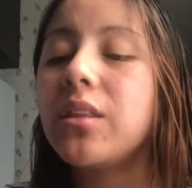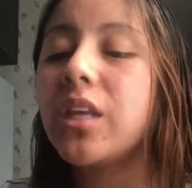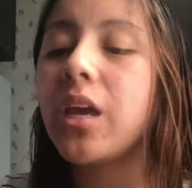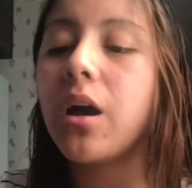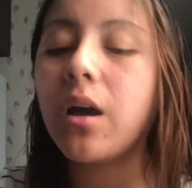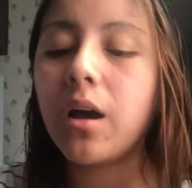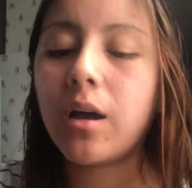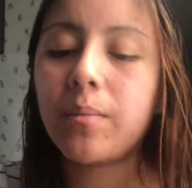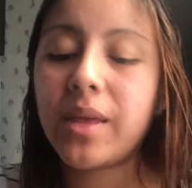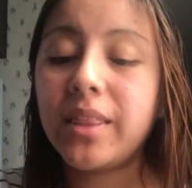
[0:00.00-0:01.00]
the
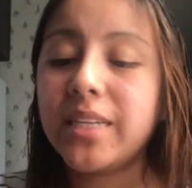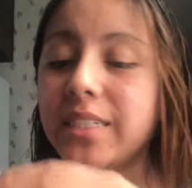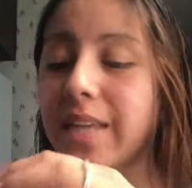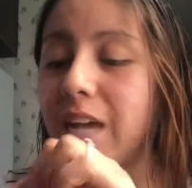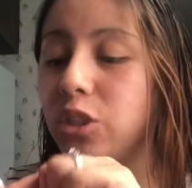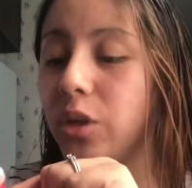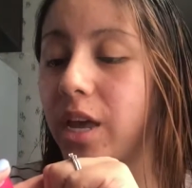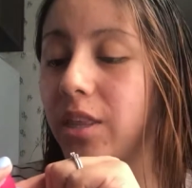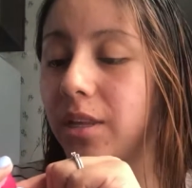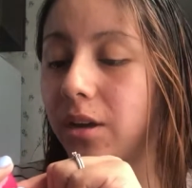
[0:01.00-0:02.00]
um and this is actually
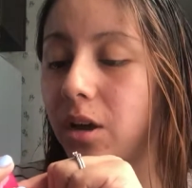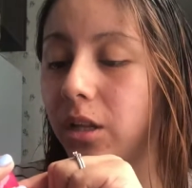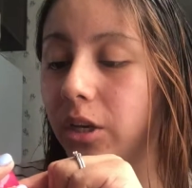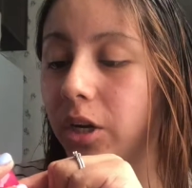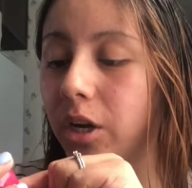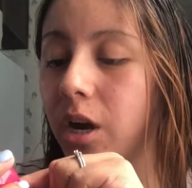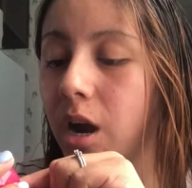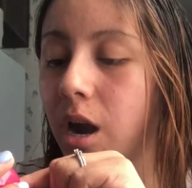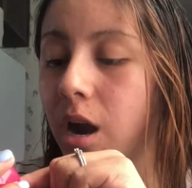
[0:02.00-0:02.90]
in the color